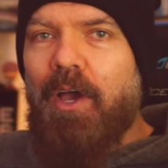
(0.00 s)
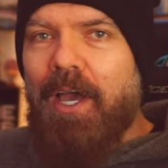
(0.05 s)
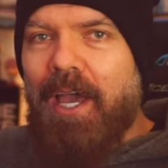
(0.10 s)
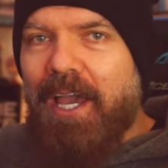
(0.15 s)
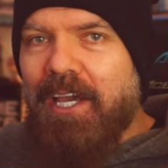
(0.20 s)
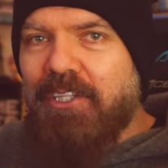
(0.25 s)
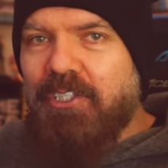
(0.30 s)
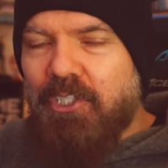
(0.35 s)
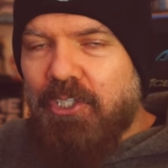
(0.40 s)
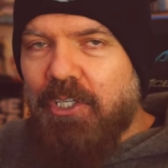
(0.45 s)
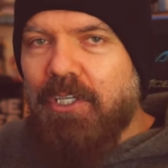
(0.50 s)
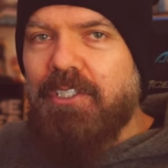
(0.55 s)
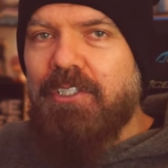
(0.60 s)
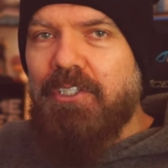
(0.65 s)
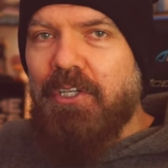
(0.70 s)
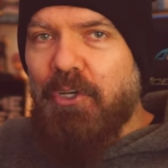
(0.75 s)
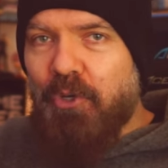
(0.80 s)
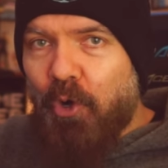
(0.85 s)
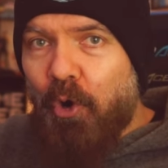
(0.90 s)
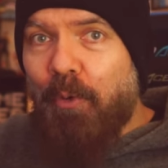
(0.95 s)
it's just
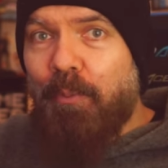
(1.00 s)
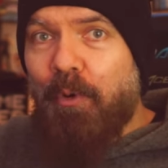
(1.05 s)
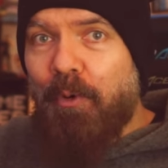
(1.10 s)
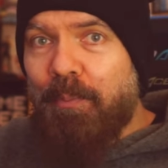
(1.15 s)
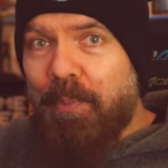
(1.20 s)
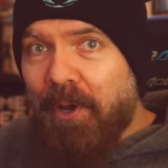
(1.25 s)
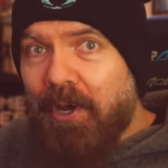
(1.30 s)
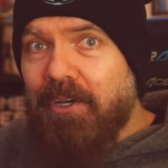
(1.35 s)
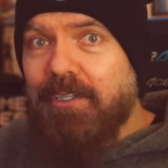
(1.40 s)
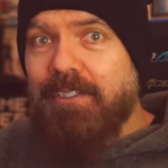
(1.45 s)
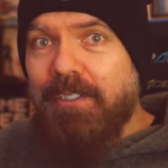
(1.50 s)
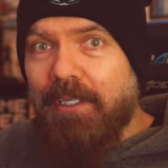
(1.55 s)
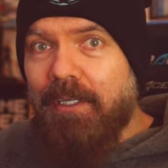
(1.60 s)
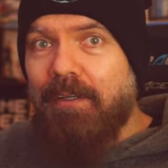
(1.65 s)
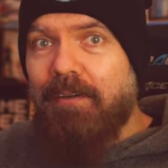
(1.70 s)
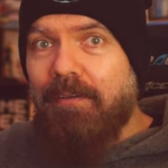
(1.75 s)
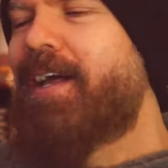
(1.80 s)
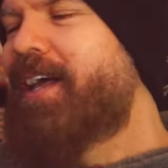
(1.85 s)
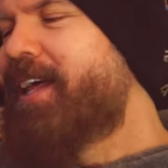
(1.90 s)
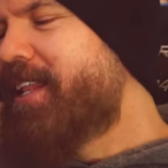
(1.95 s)
a normal person.
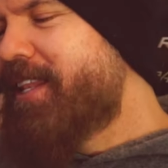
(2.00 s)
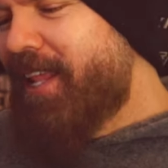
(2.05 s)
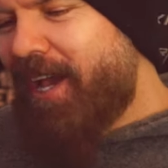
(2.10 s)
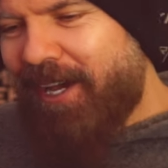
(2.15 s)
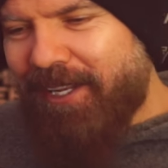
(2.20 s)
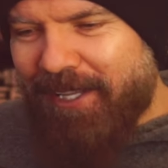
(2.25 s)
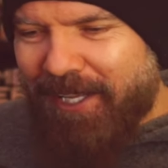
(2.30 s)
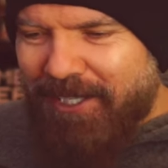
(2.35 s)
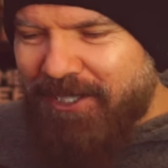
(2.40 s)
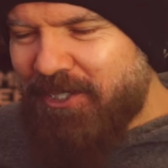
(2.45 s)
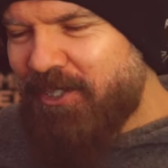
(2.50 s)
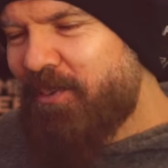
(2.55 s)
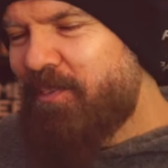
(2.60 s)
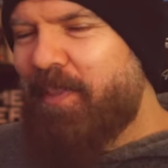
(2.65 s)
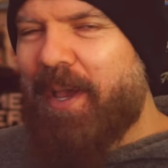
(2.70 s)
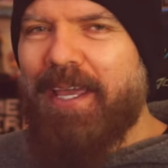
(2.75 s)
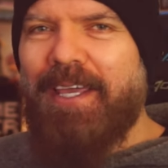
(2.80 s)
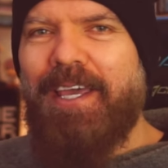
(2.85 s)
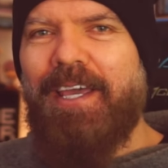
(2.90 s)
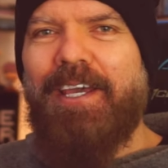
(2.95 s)
Now, unless you're
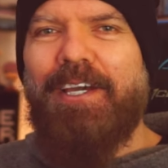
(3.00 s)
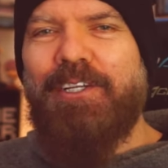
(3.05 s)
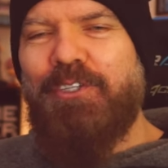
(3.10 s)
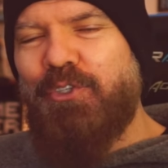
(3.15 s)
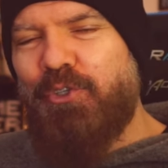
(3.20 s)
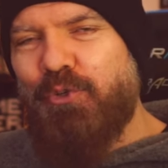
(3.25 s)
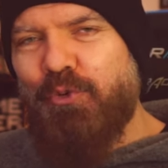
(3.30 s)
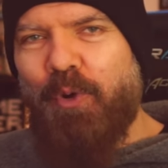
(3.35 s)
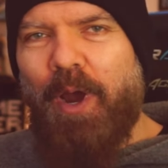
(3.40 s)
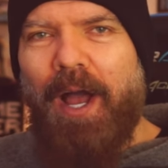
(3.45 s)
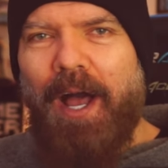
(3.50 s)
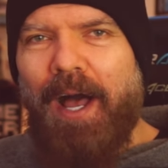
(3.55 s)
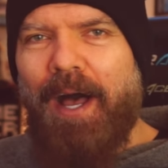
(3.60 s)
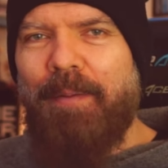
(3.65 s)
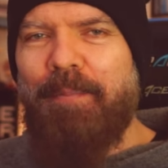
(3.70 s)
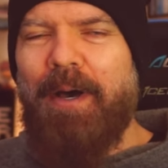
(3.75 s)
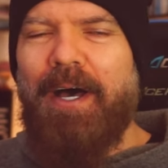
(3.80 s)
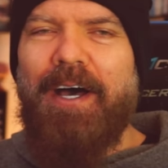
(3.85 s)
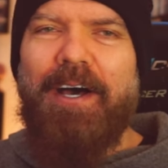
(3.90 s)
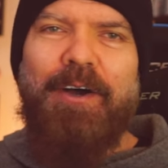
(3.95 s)
making a
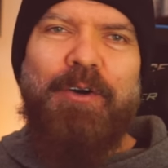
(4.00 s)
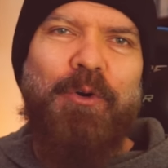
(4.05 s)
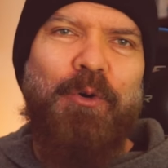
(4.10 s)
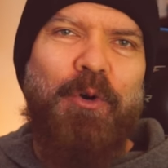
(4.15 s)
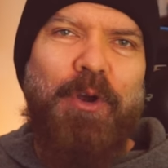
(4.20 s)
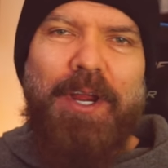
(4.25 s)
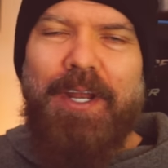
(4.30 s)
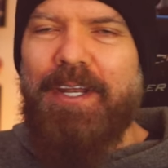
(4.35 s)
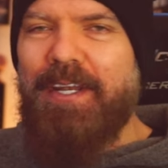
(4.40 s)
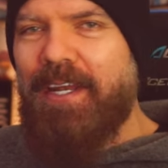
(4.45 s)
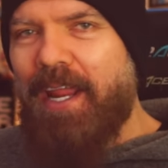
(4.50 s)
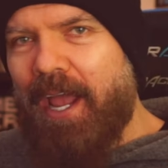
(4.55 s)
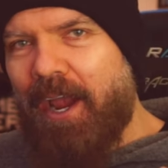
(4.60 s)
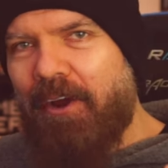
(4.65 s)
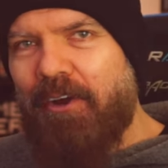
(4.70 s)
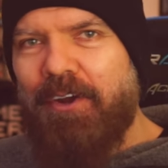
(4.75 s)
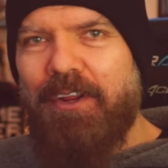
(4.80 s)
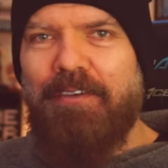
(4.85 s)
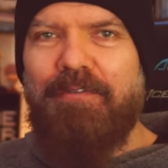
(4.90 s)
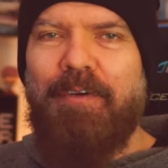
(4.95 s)
drama or a
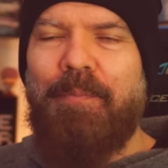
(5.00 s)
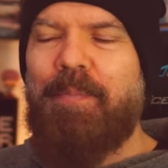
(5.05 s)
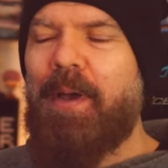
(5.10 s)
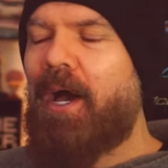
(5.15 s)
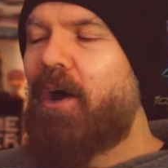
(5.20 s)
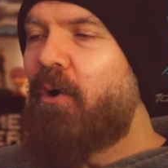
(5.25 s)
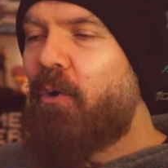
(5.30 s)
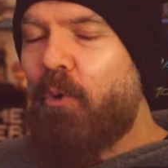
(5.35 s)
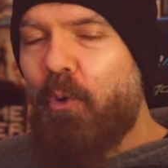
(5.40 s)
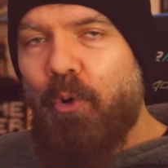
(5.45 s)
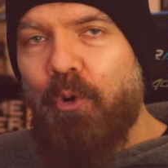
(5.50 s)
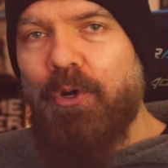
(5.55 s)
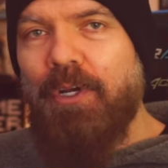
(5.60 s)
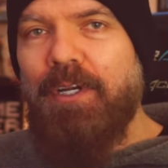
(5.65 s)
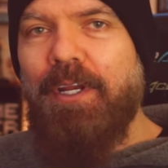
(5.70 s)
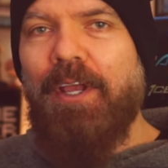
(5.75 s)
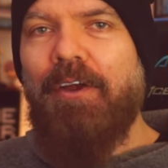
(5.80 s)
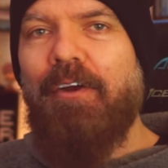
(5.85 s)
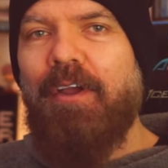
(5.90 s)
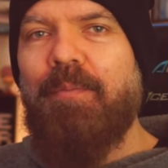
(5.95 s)
narrative about
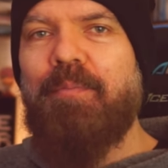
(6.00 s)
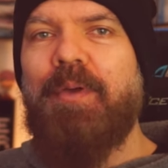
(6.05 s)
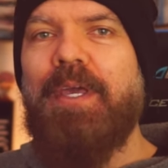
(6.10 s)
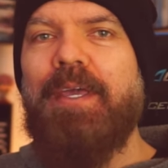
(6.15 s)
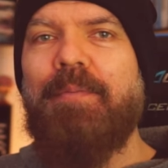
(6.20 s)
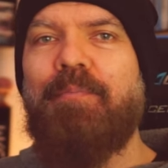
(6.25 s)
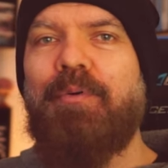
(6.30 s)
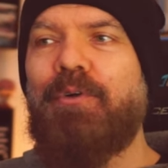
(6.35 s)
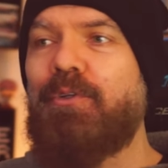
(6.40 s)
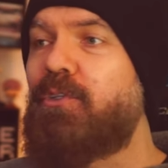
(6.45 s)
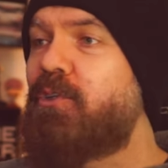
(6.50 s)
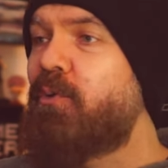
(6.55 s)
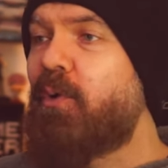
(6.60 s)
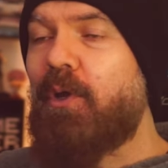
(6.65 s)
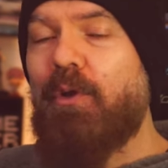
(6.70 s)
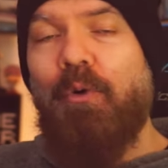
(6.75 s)
ordinary people doing